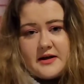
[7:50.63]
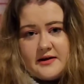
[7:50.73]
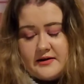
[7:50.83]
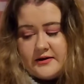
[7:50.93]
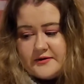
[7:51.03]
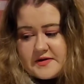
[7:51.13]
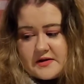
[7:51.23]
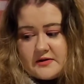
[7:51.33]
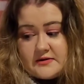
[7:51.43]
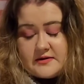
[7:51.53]
And I use
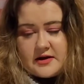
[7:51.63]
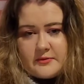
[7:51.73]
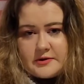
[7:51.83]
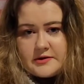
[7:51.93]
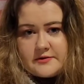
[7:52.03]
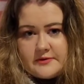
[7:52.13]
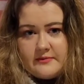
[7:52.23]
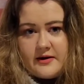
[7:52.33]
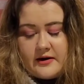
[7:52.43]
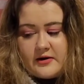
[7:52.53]
it all the time when I do my
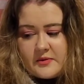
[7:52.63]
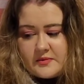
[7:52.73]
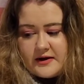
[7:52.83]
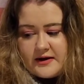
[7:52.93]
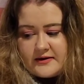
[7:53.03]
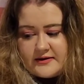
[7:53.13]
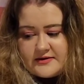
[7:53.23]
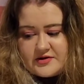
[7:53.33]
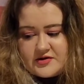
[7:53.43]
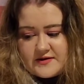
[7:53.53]
makeup. And it
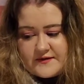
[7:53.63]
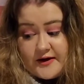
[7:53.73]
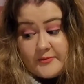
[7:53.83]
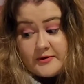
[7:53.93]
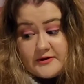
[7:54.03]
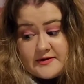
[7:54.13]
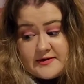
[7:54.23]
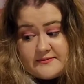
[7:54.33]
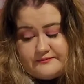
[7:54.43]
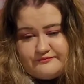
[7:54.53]
is just
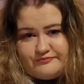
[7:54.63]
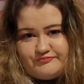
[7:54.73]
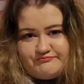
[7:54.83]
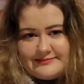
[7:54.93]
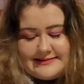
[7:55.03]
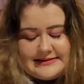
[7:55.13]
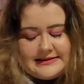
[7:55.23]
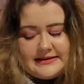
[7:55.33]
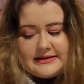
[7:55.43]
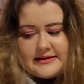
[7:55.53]
fabulous.
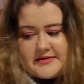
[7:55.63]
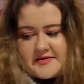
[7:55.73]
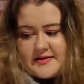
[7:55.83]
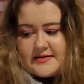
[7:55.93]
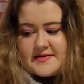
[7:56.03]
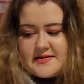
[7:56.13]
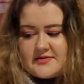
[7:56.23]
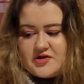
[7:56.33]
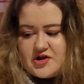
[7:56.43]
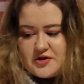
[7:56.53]
So that's
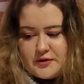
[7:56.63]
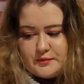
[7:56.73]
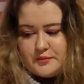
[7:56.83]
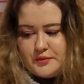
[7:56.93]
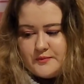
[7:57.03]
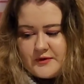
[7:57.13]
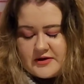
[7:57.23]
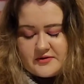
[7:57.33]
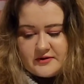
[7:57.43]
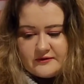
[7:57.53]
the dupe.
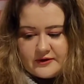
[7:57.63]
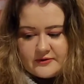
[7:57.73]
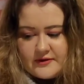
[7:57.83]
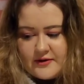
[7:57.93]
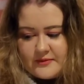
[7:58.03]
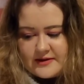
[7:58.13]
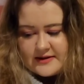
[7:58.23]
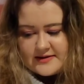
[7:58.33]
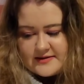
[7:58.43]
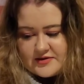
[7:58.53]
I don't know if you agree with me
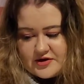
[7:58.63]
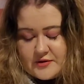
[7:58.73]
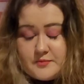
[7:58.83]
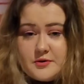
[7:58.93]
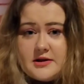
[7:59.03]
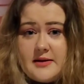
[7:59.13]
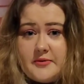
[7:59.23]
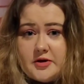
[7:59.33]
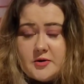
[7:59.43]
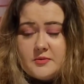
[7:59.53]
that it's a dupe, but let
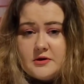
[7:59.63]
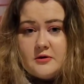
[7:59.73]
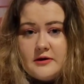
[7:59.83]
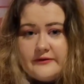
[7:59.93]
me know below